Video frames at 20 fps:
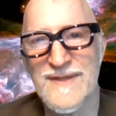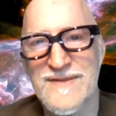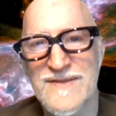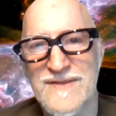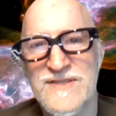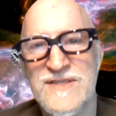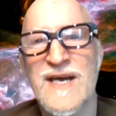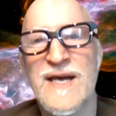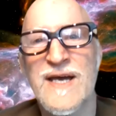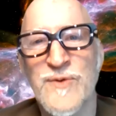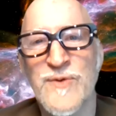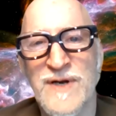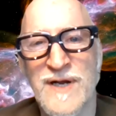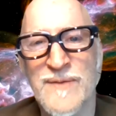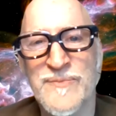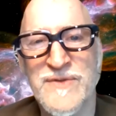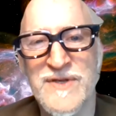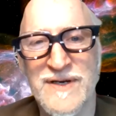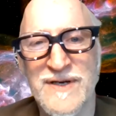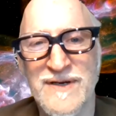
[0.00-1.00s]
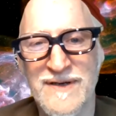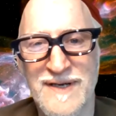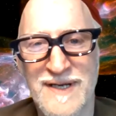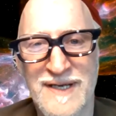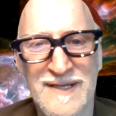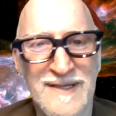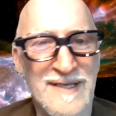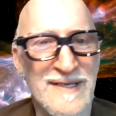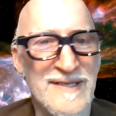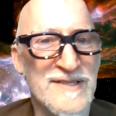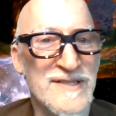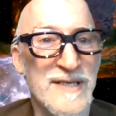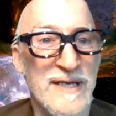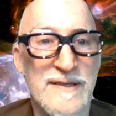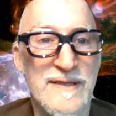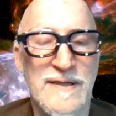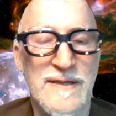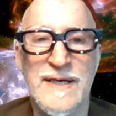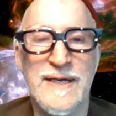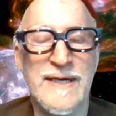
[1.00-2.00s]
This guy went up there and then he
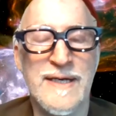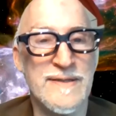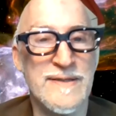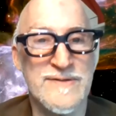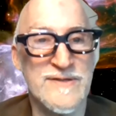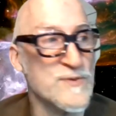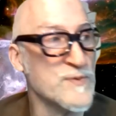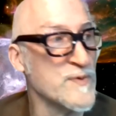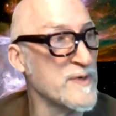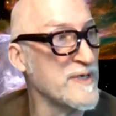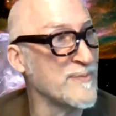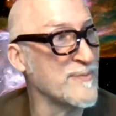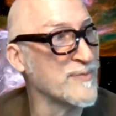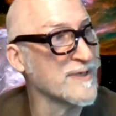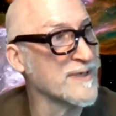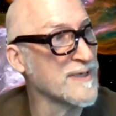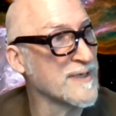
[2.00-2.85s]
said, "Hey, sweet,